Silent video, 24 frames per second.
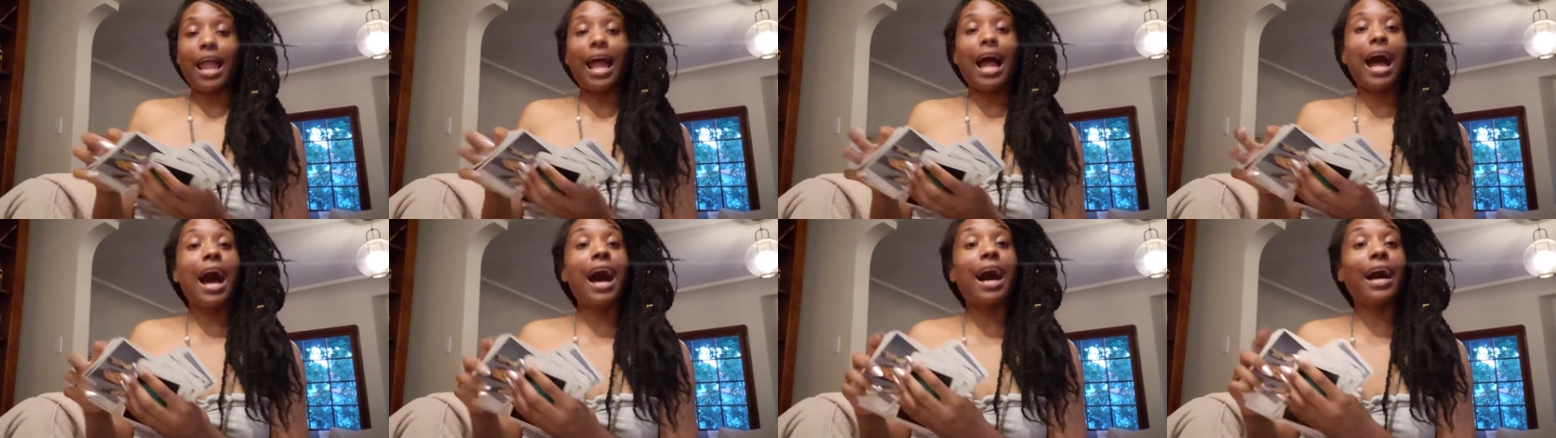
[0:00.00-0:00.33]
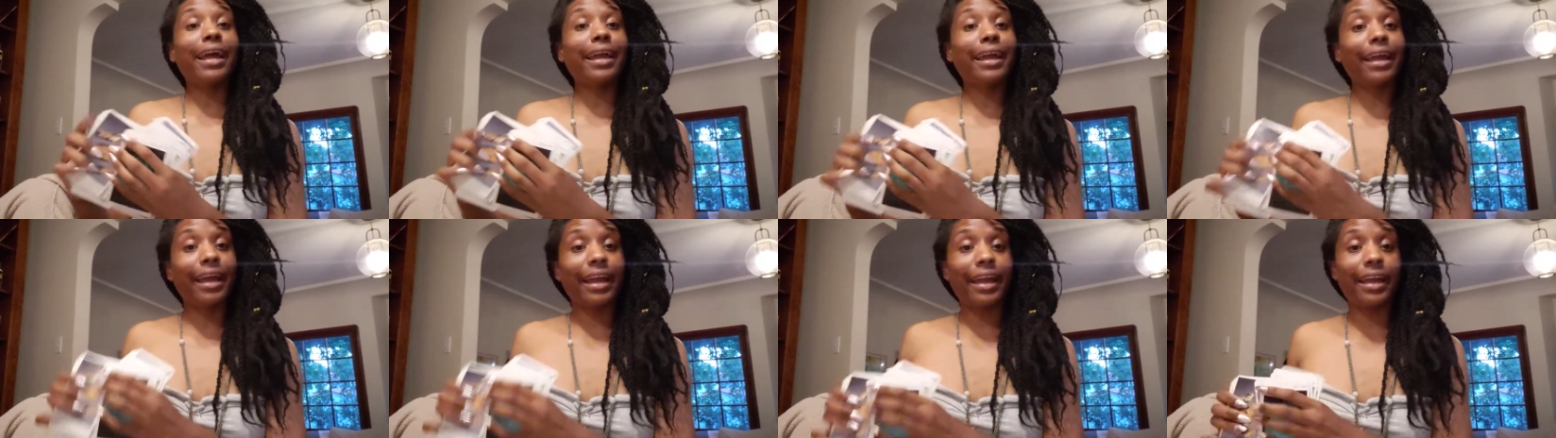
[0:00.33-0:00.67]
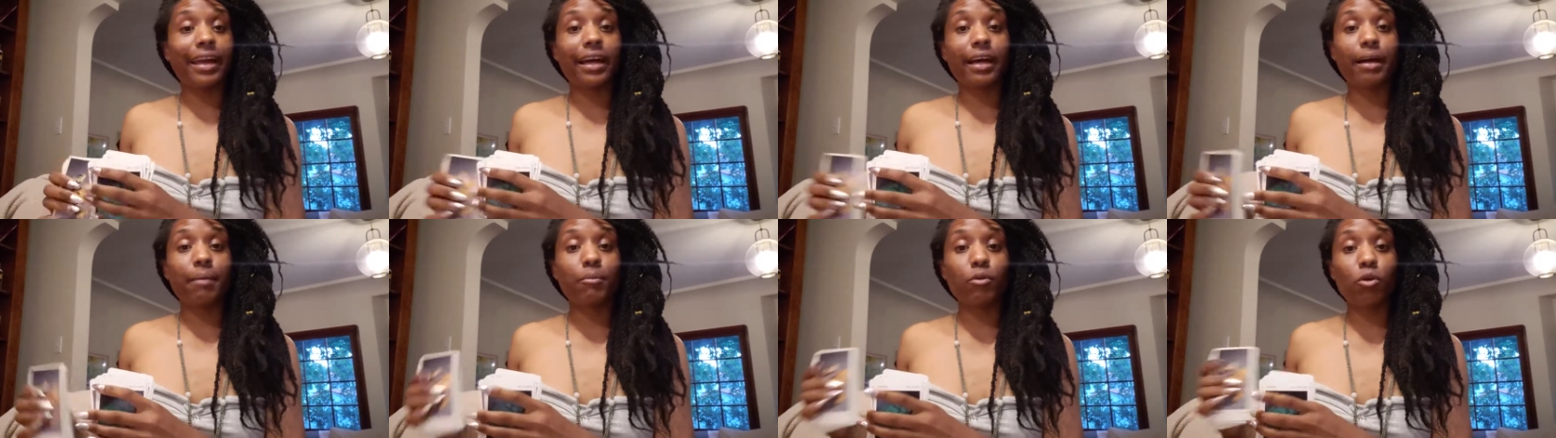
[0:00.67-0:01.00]
I
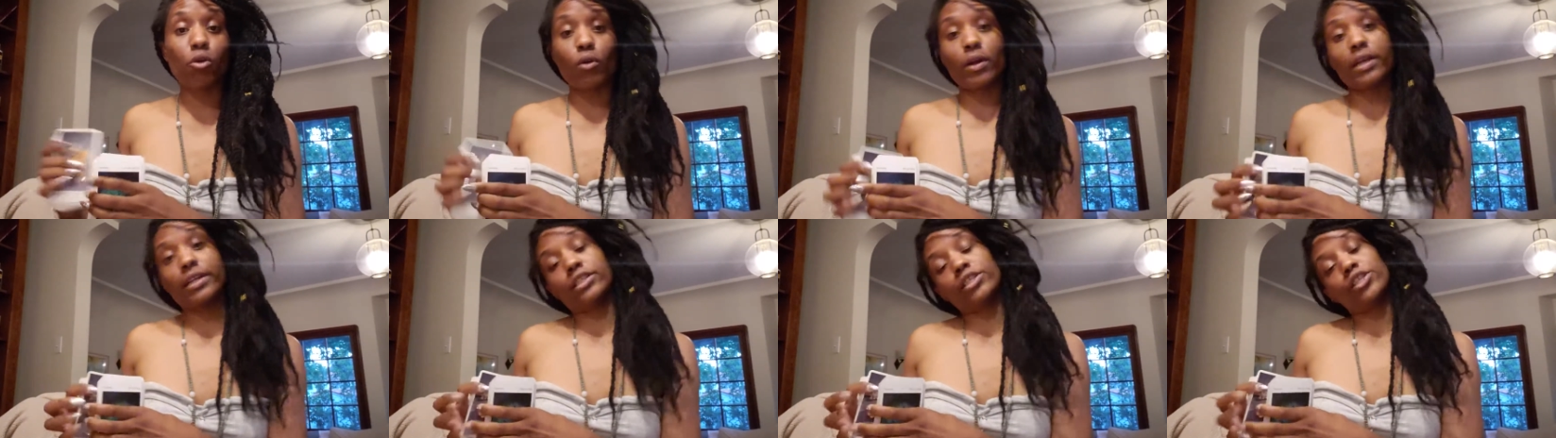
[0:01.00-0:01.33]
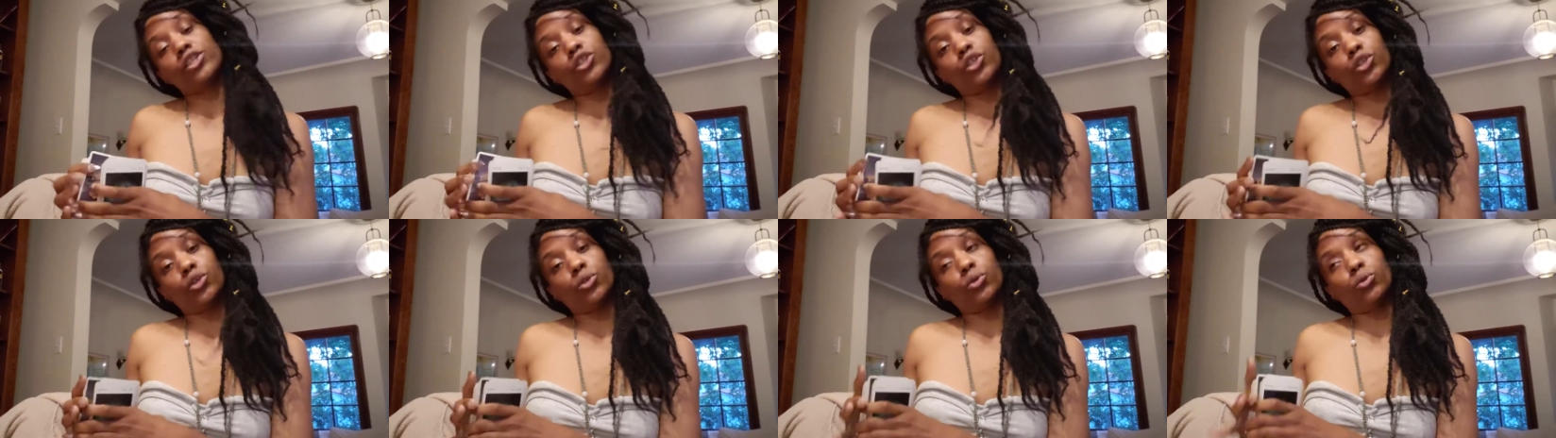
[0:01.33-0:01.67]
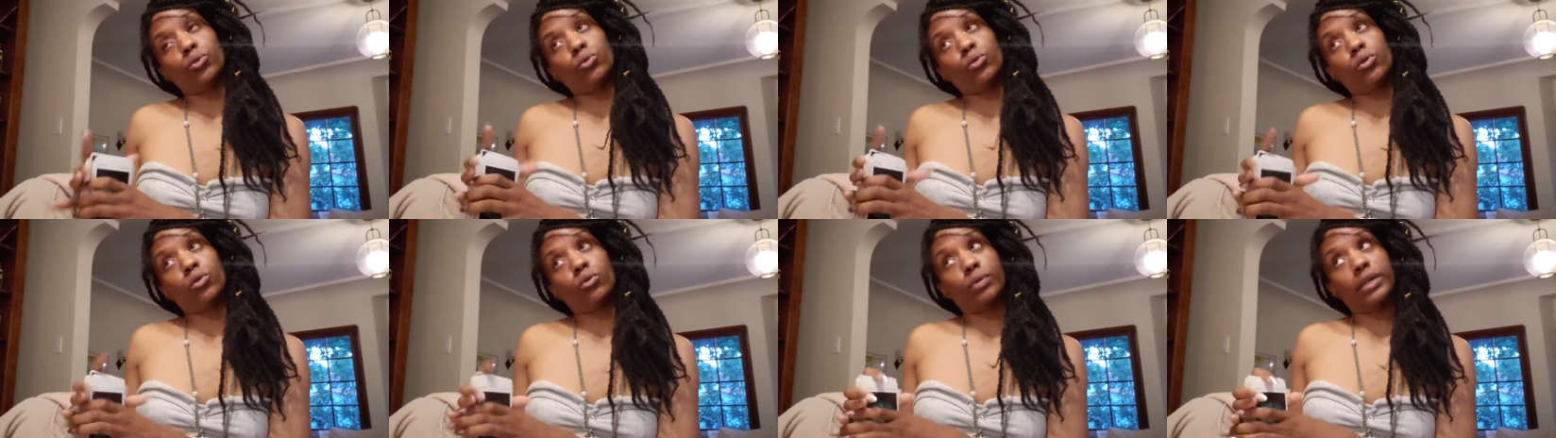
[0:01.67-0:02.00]
am going to
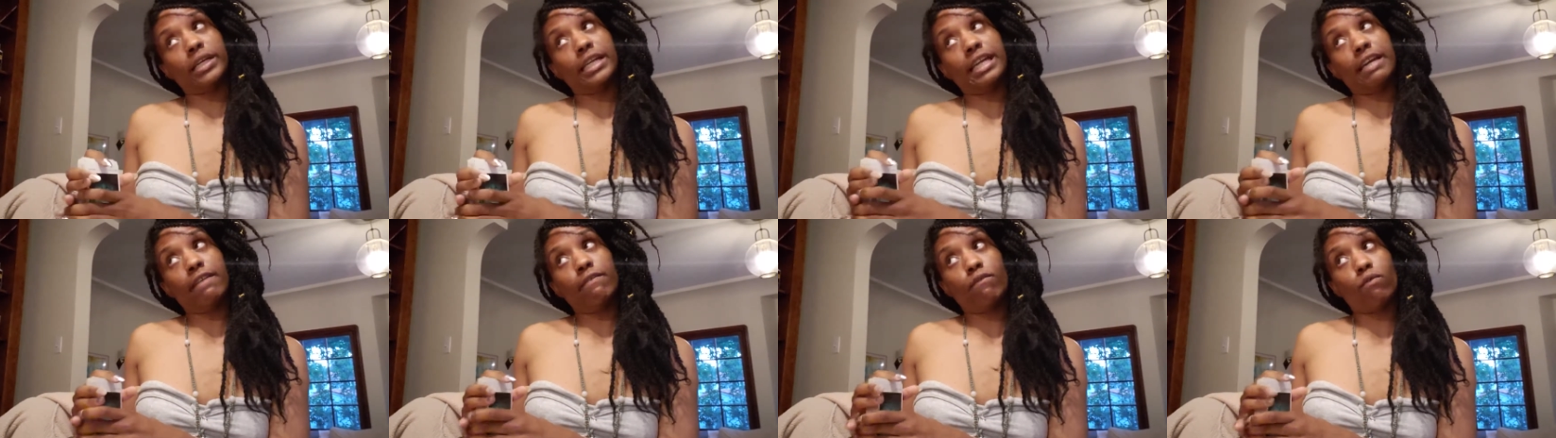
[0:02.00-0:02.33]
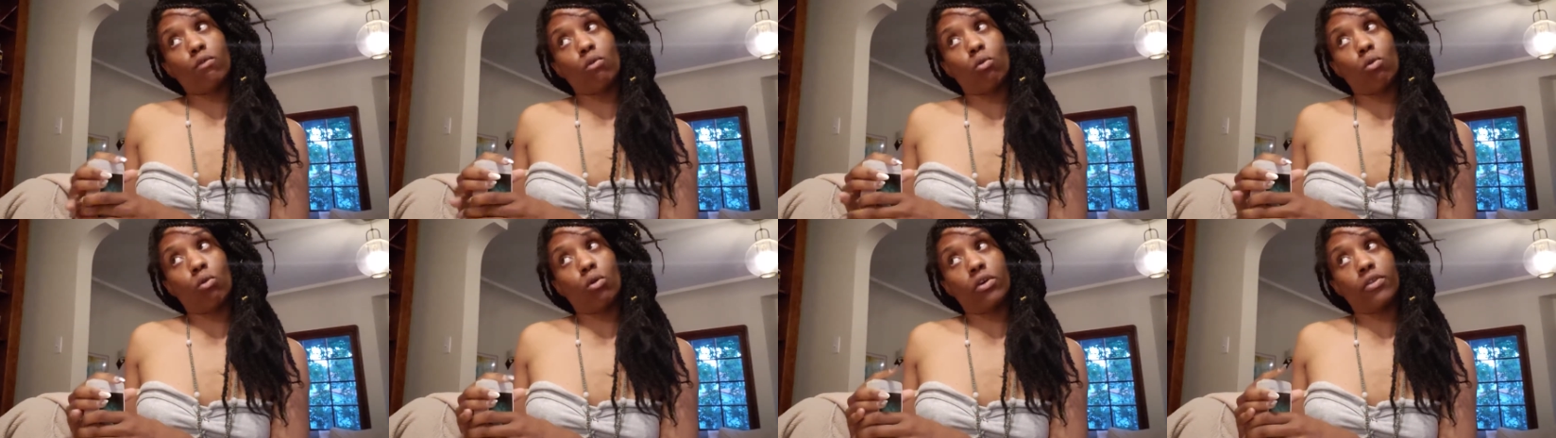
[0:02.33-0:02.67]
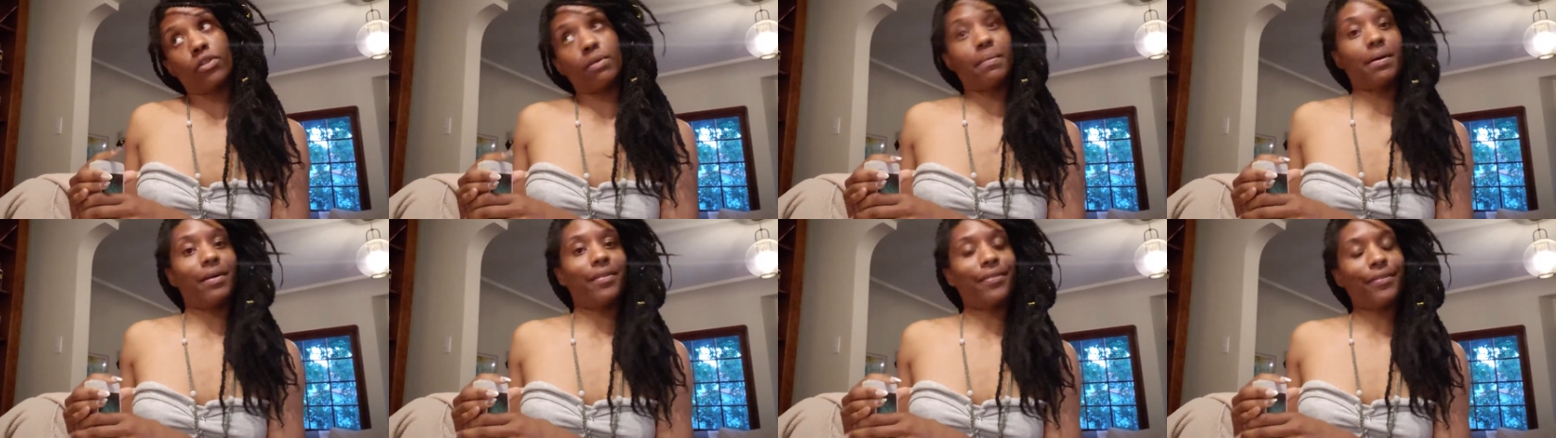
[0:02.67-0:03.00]
do the reading for
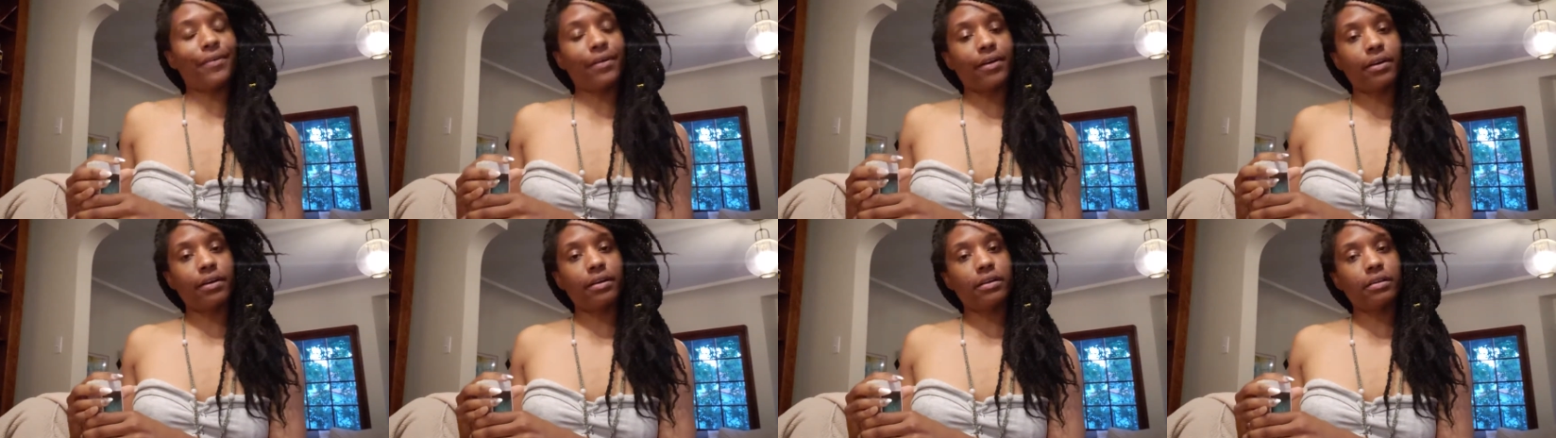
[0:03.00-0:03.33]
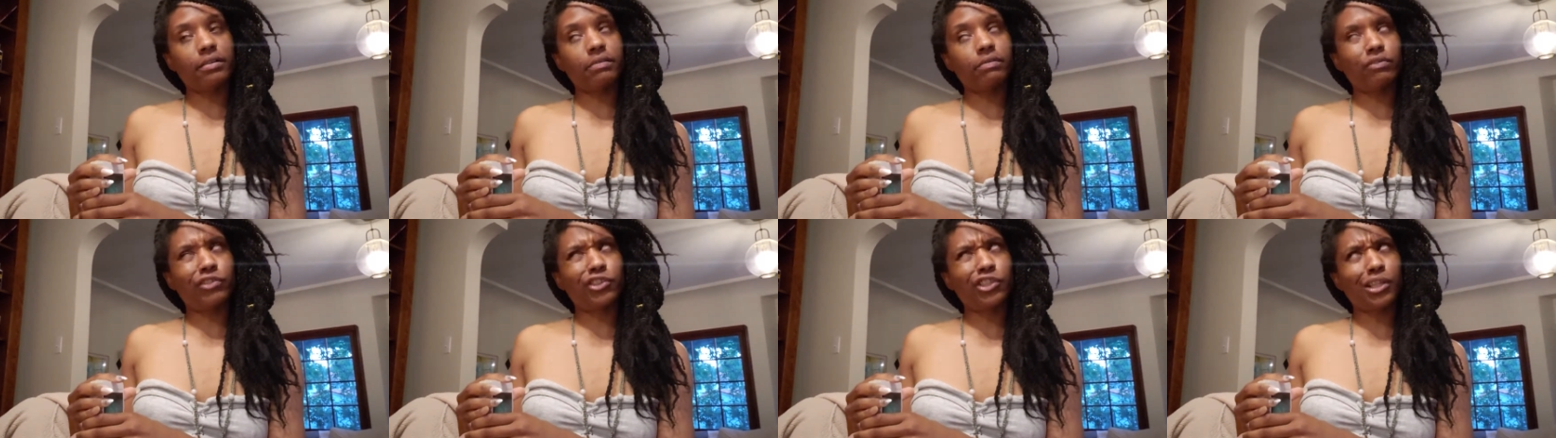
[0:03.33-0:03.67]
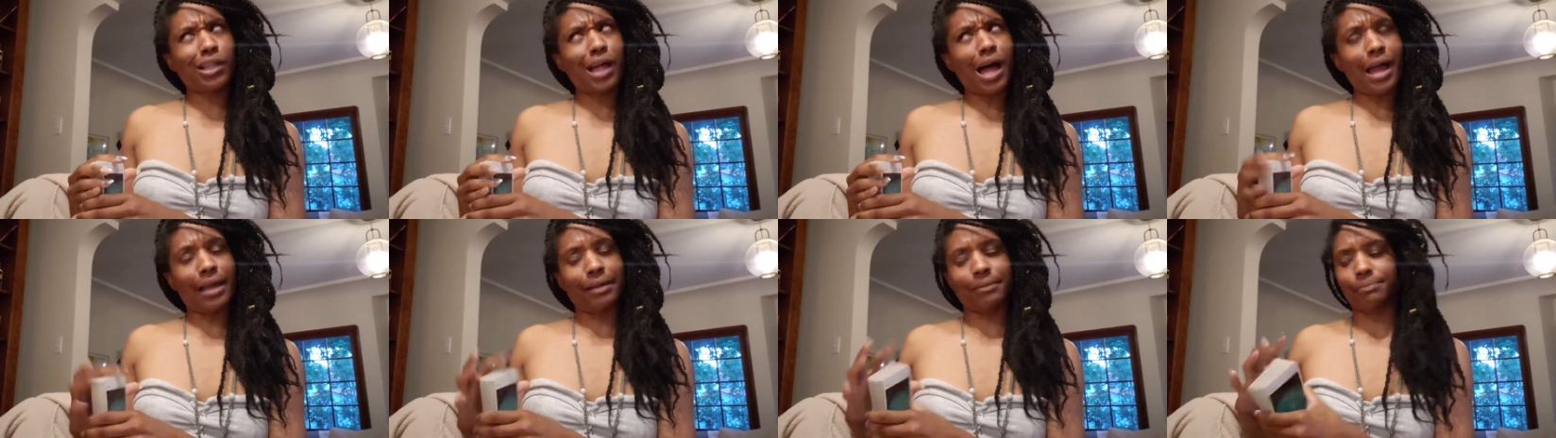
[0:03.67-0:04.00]
the month of
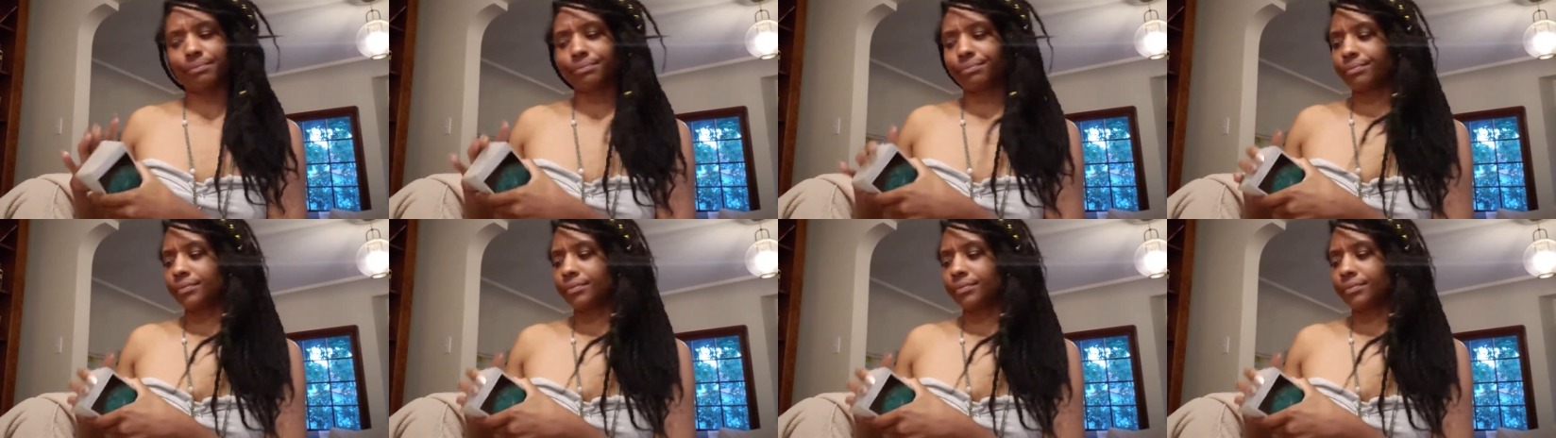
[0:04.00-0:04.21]
July.